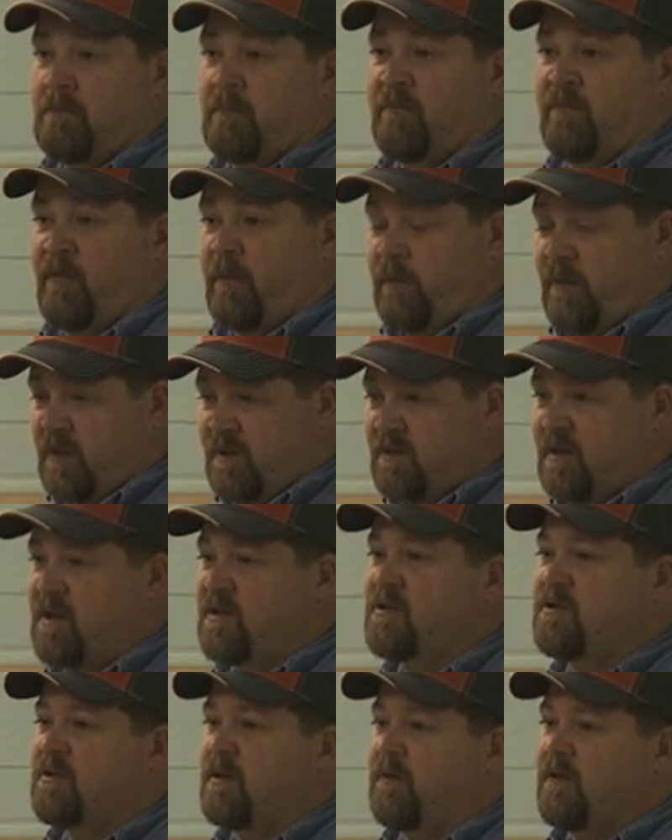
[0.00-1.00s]
From the
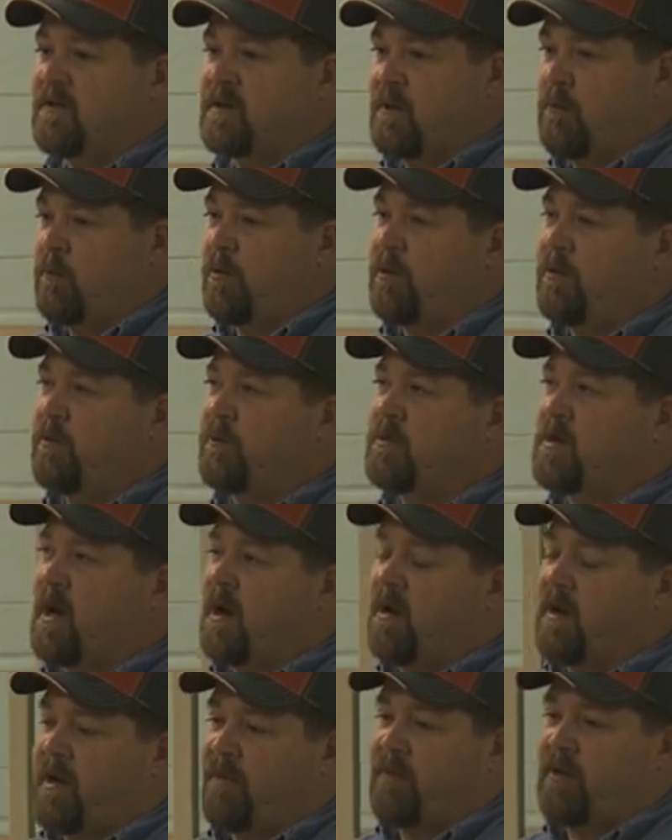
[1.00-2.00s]
Extension Service, I wanted to
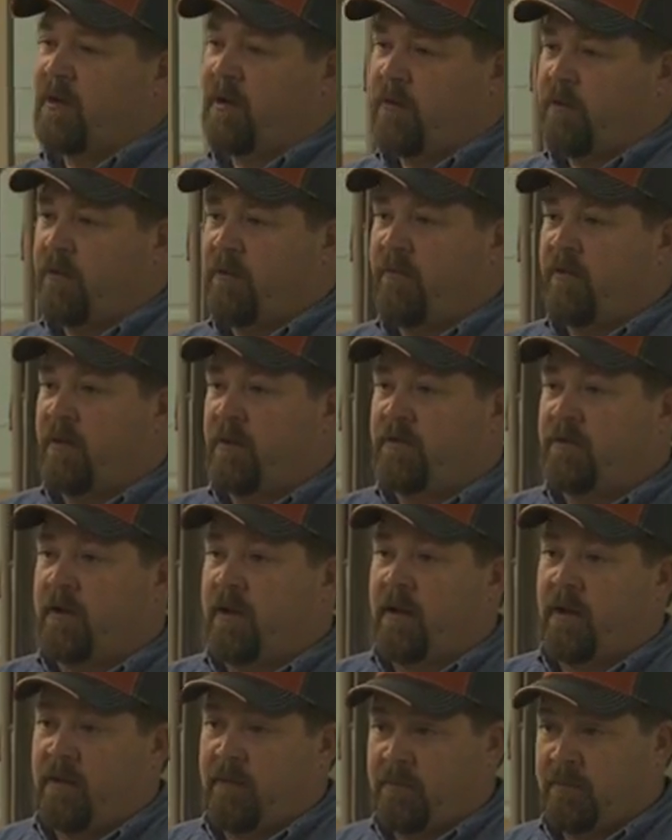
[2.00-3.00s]
retire and have a herd of 100
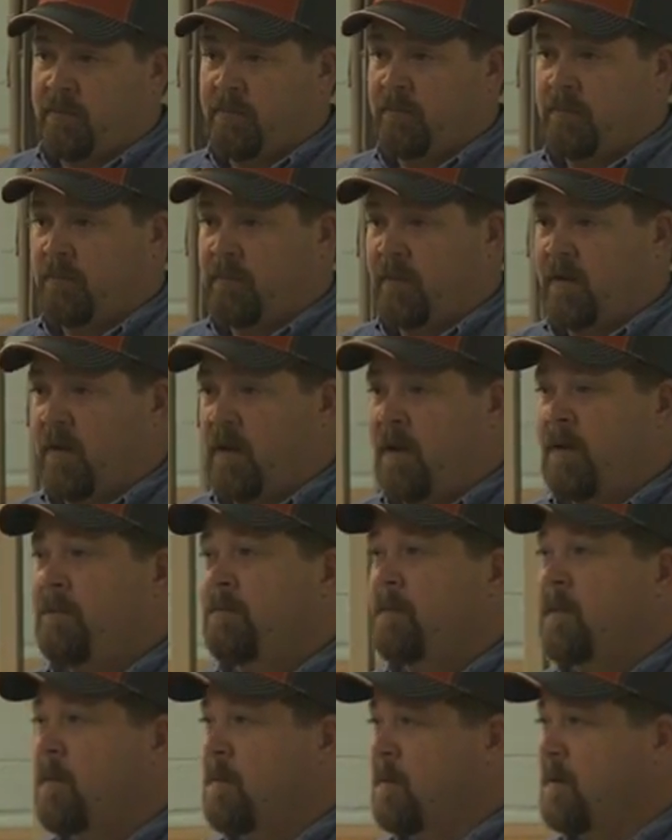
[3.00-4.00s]
head. Okay?
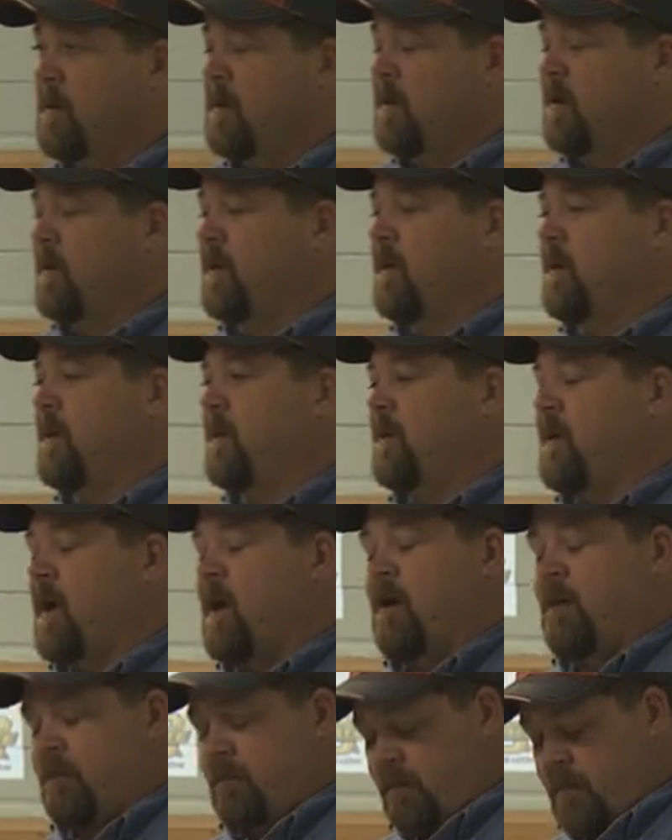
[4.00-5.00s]
Now,